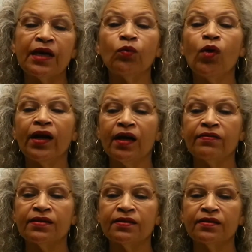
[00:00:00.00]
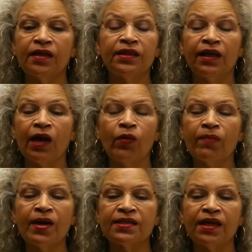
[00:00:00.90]
and what-ifs until I wear
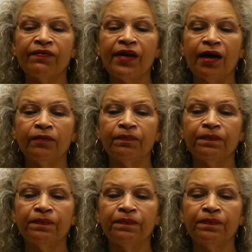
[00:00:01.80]
myself out.